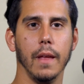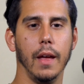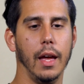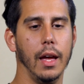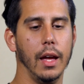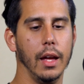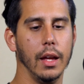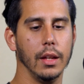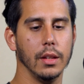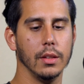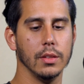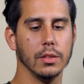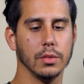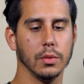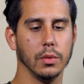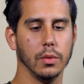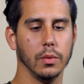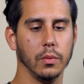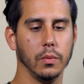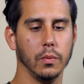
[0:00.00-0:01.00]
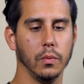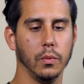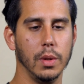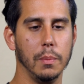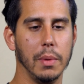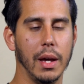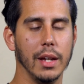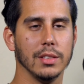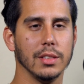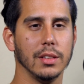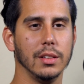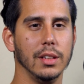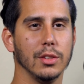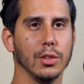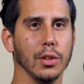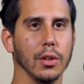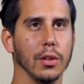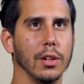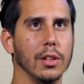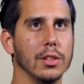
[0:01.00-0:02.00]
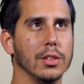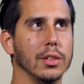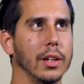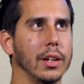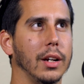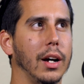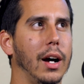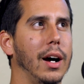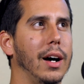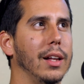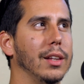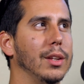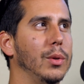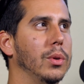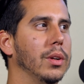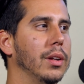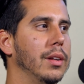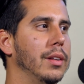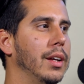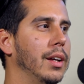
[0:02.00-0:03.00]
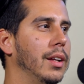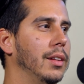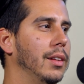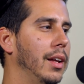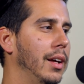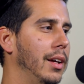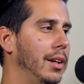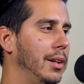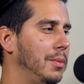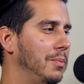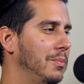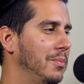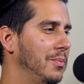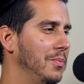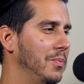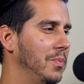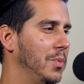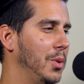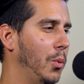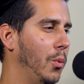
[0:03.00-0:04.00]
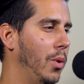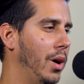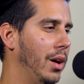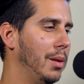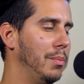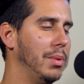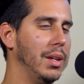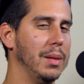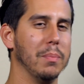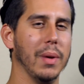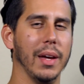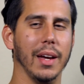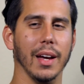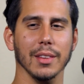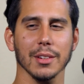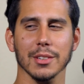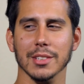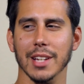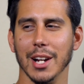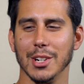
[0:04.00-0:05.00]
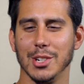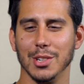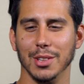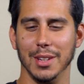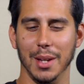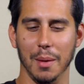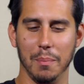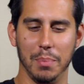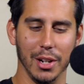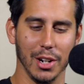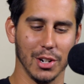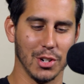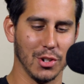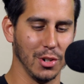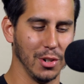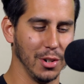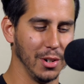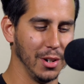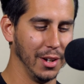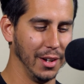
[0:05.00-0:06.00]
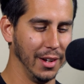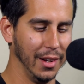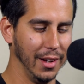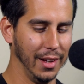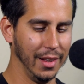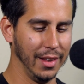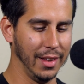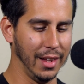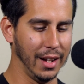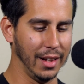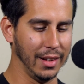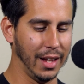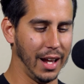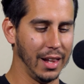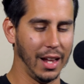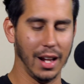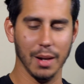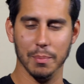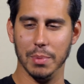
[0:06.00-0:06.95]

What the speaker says: And we basically turned into like a Hollywood Undead like wannabe band. There's actually a picture that not a lot of